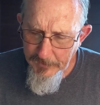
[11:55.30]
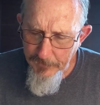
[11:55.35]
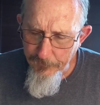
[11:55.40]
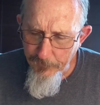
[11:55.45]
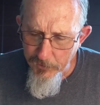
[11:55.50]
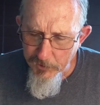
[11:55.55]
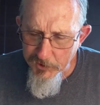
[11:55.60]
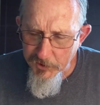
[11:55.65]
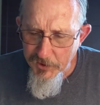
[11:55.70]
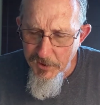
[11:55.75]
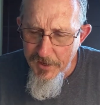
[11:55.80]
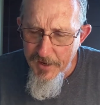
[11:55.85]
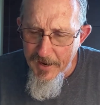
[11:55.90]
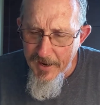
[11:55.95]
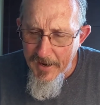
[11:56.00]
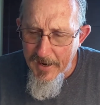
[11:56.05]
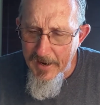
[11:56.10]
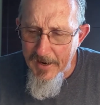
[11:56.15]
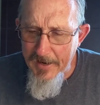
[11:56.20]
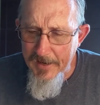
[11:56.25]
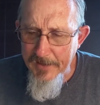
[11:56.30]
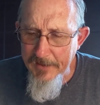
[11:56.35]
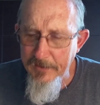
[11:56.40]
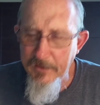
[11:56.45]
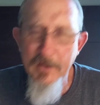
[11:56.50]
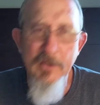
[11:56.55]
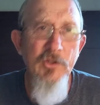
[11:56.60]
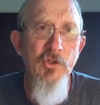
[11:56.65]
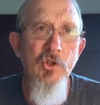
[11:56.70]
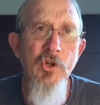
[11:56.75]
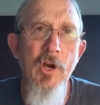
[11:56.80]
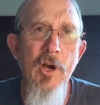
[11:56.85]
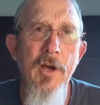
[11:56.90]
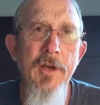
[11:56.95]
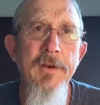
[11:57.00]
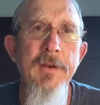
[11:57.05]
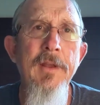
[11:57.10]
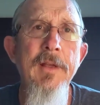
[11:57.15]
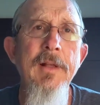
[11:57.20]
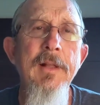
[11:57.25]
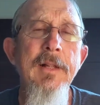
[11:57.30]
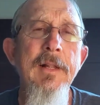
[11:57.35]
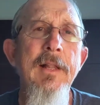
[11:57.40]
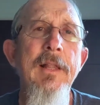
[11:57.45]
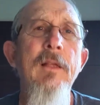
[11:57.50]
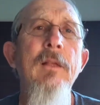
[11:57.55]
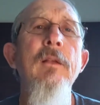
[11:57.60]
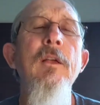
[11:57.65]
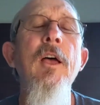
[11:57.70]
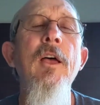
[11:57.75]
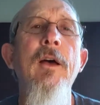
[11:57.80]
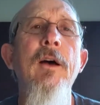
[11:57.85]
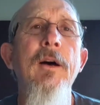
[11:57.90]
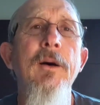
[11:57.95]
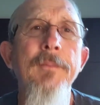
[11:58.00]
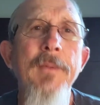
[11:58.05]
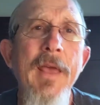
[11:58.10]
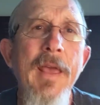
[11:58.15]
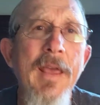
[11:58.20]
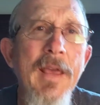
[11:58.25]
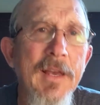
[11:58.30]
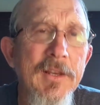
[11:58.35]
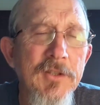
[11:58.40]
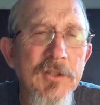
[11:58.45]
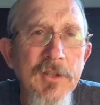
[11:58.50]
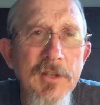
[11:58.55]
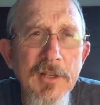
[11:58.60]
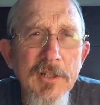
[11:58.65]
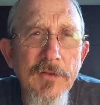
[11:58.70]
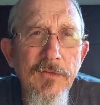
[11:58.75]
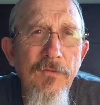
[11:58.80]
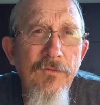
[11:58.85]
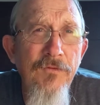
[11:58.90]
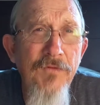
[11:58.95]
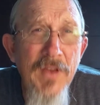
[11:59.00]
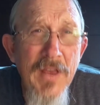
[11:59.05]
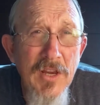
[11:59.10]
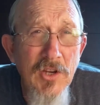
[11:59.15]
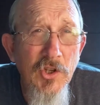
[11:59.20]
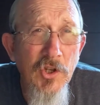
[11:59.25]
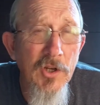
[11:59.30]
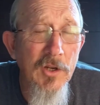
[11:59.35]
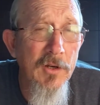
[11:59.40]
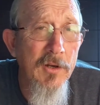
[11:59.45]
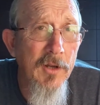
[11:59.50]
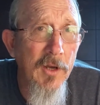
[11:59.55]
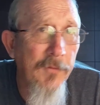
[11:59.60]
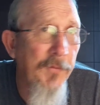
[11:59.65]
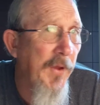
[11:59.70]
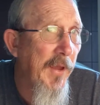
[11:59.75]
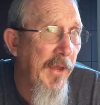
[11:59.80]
verse 9, as John has this vision of